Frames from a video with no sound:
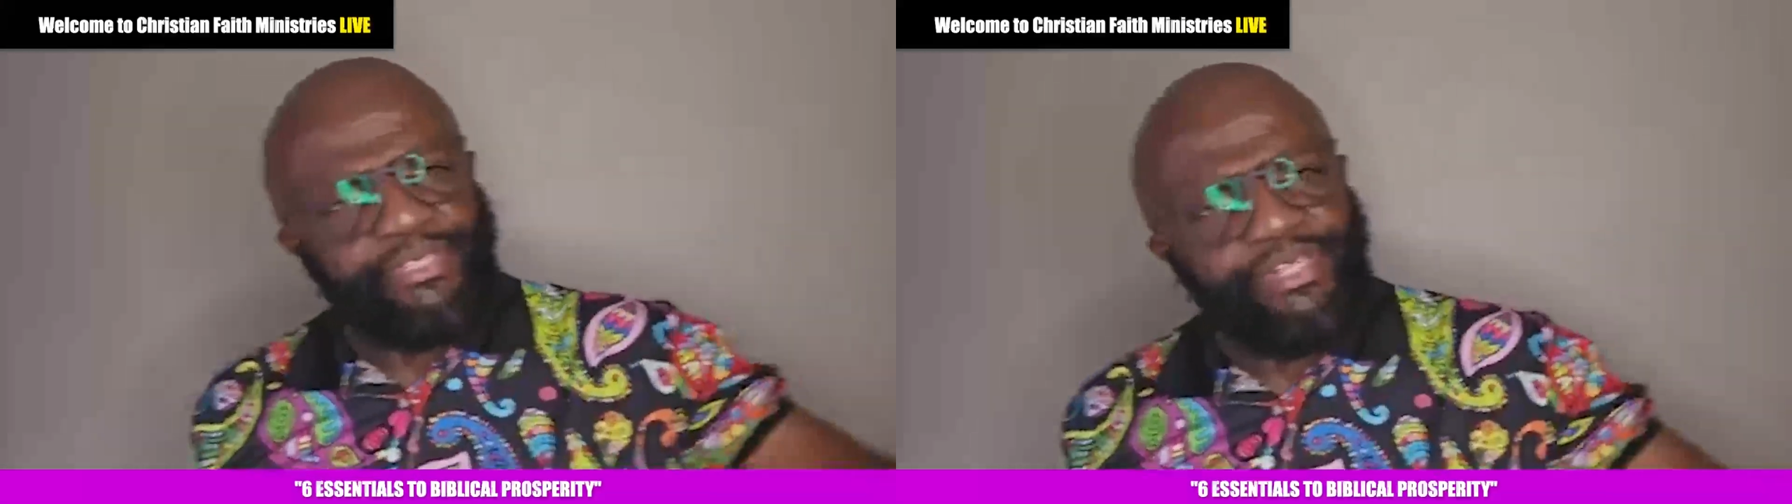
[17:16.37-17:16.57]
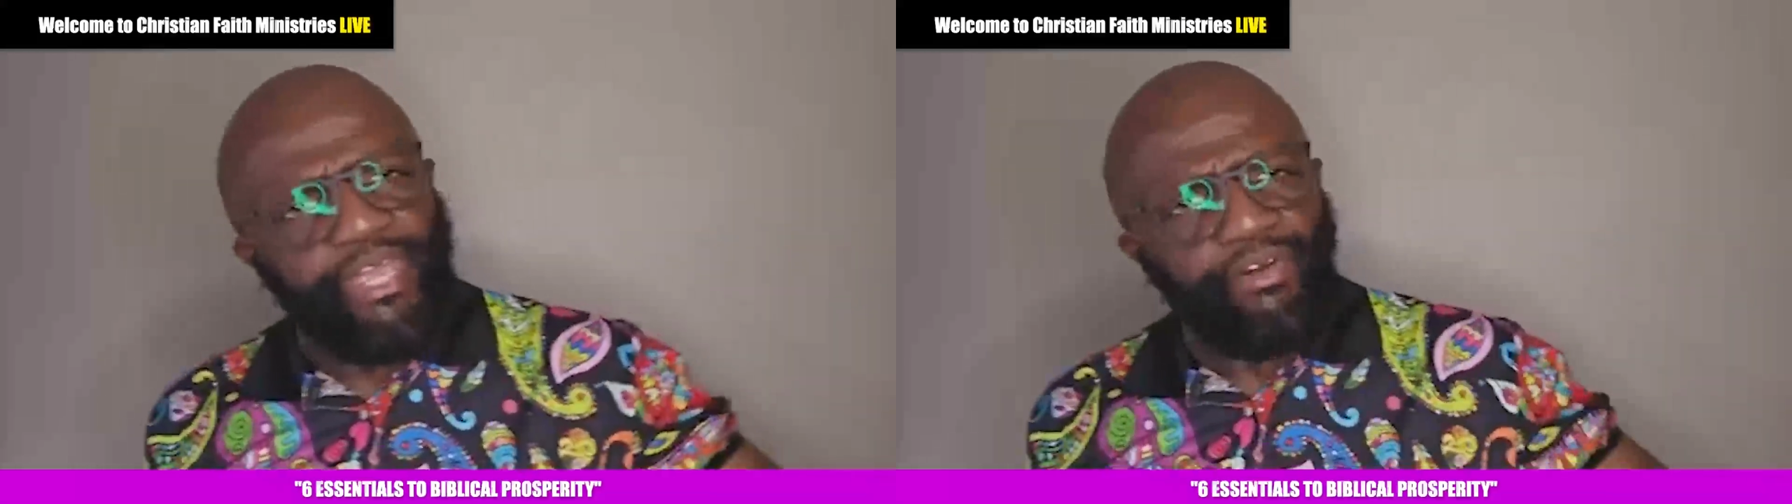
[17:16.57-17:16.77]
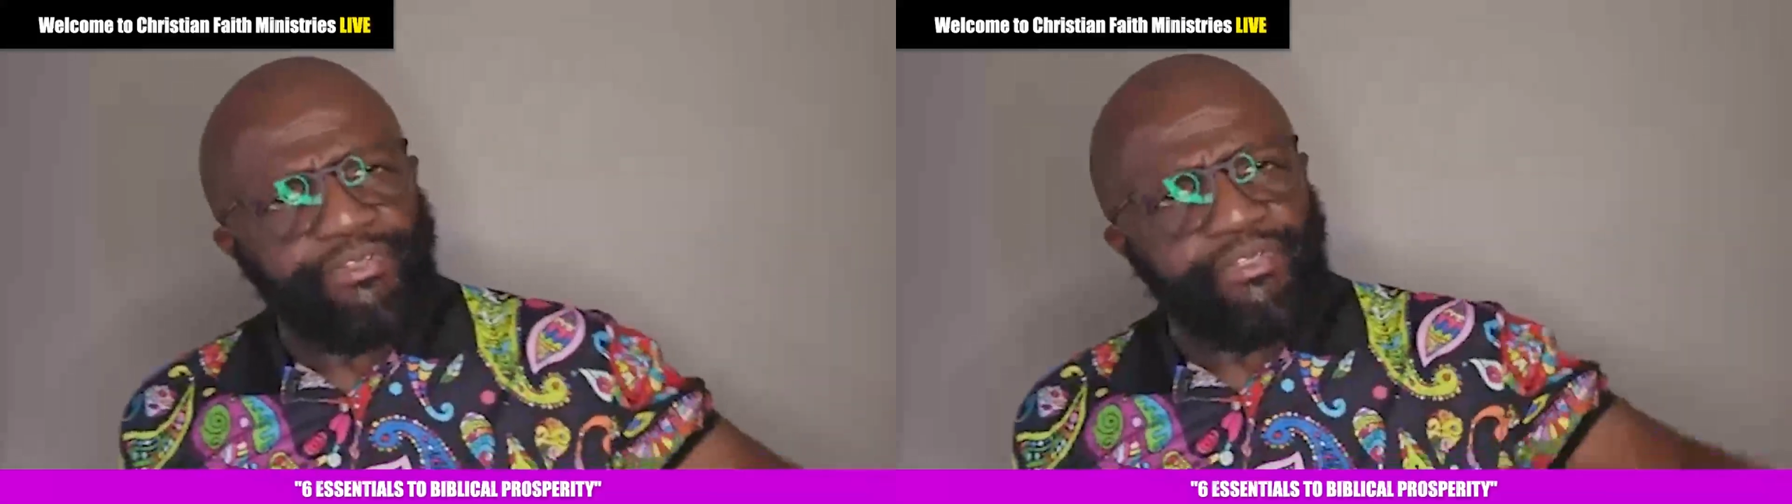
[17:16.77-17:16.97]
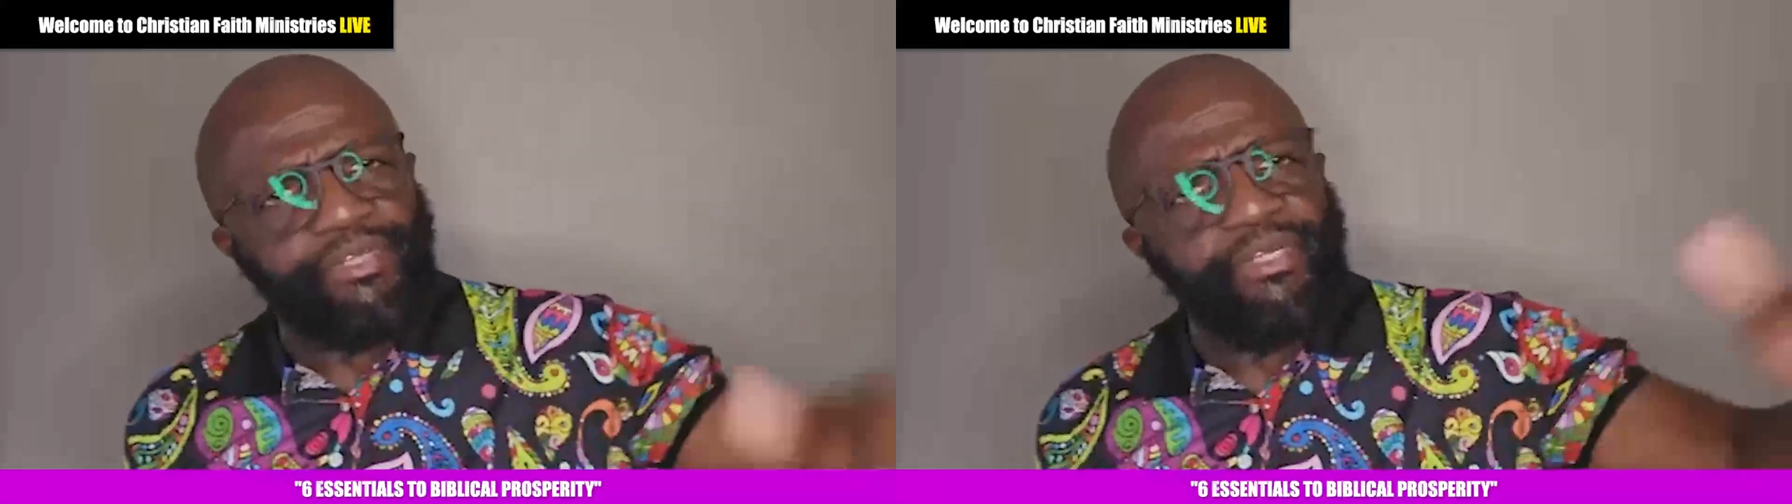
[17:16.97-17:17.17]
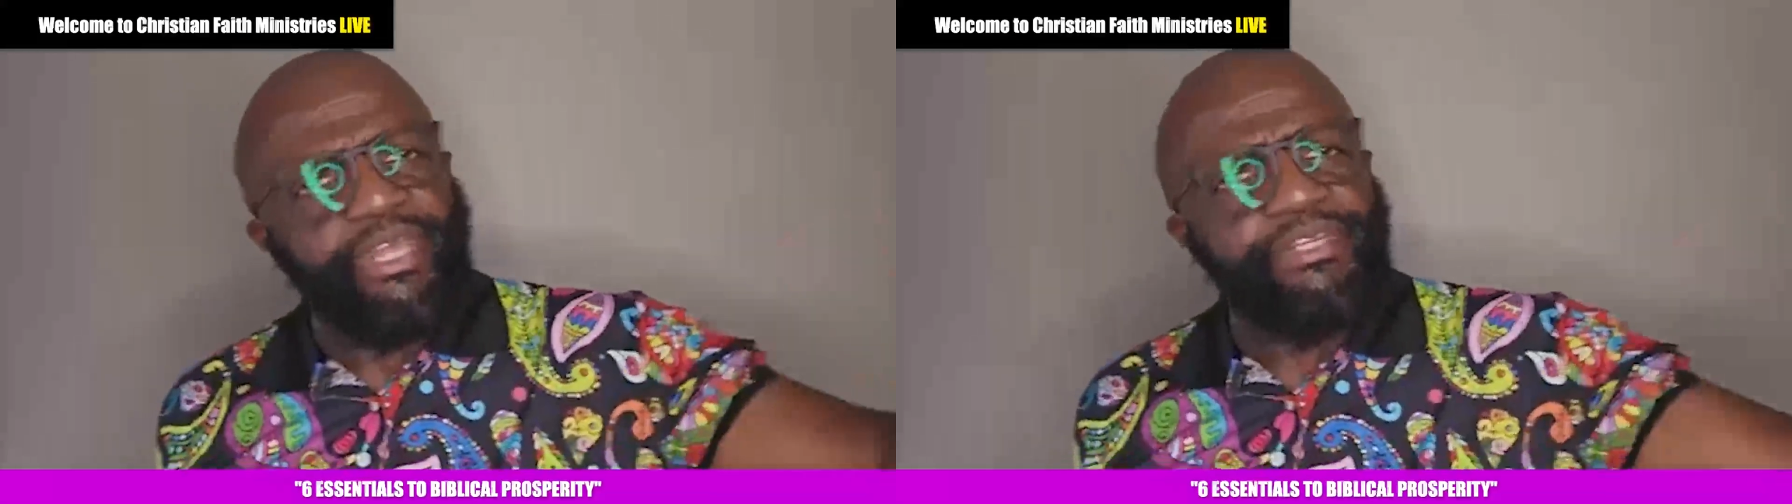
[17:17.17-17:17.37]
tail, you're
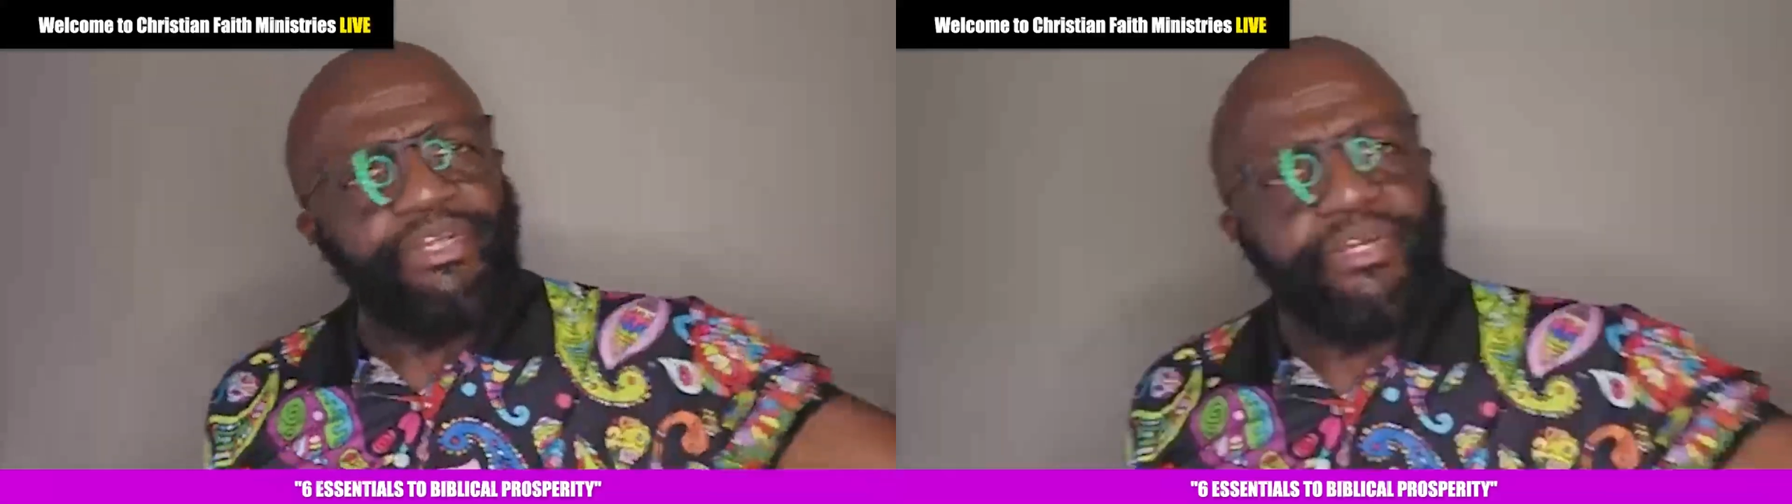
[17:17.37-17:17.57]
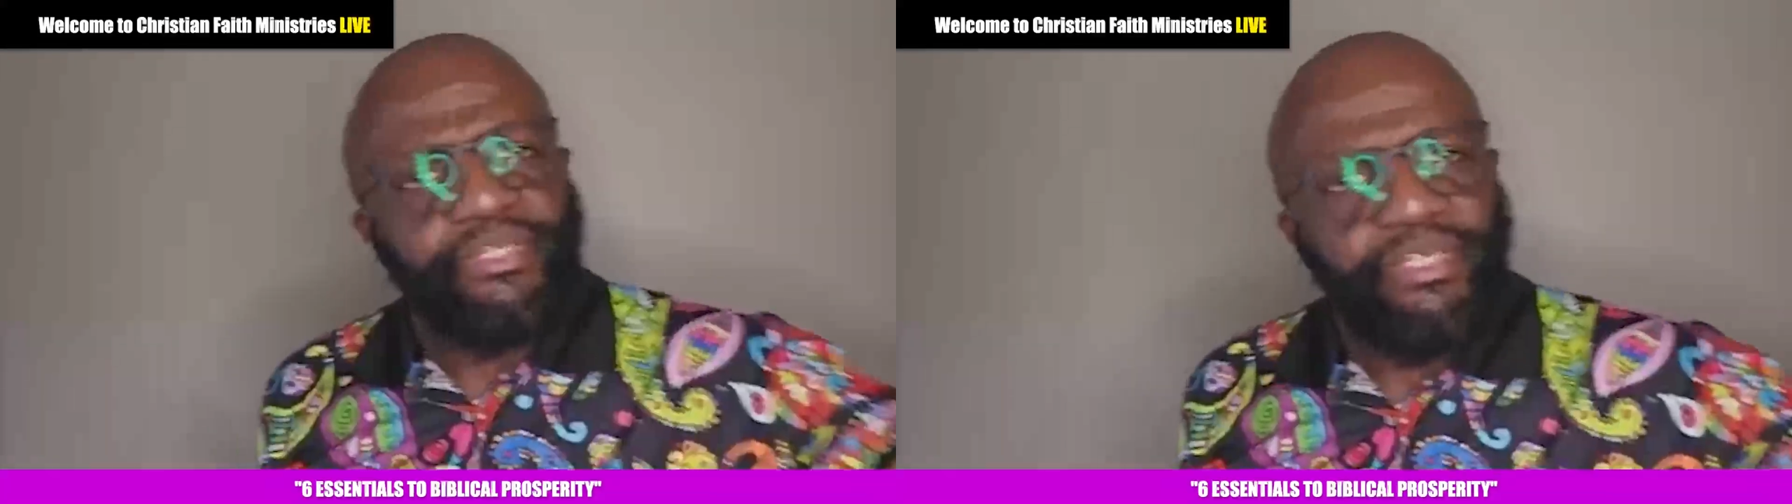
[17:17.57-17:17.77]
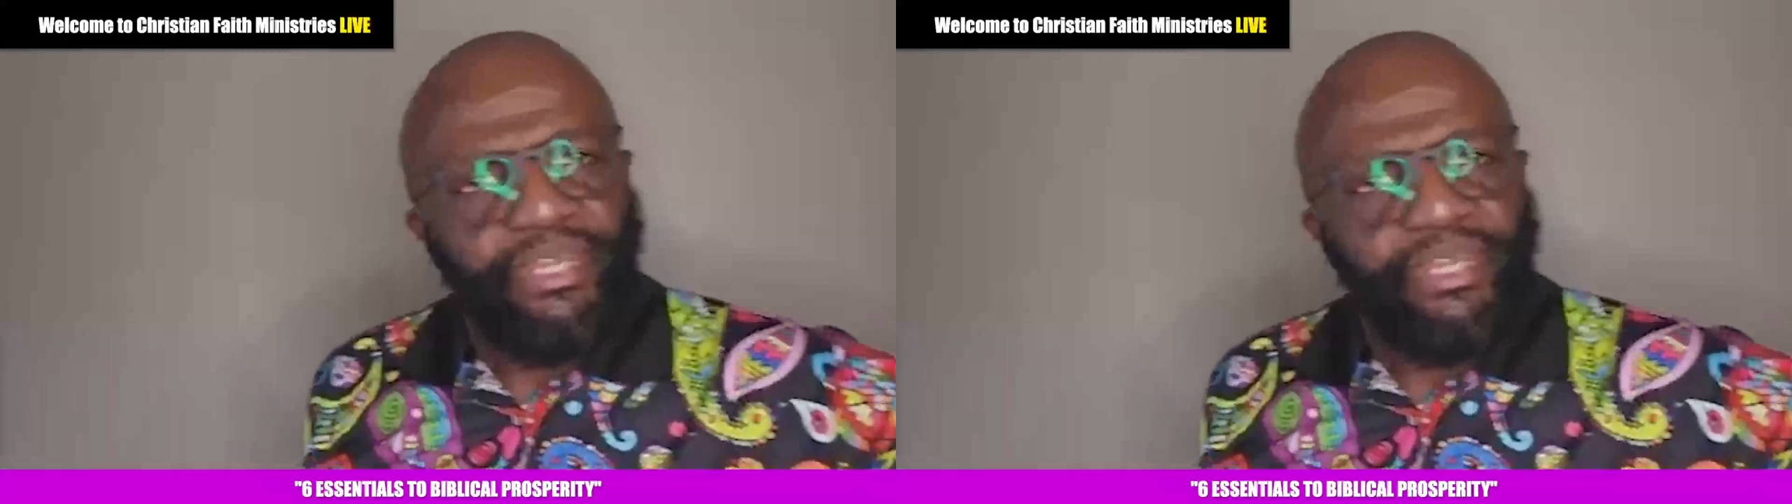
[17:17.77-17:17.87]
the lender,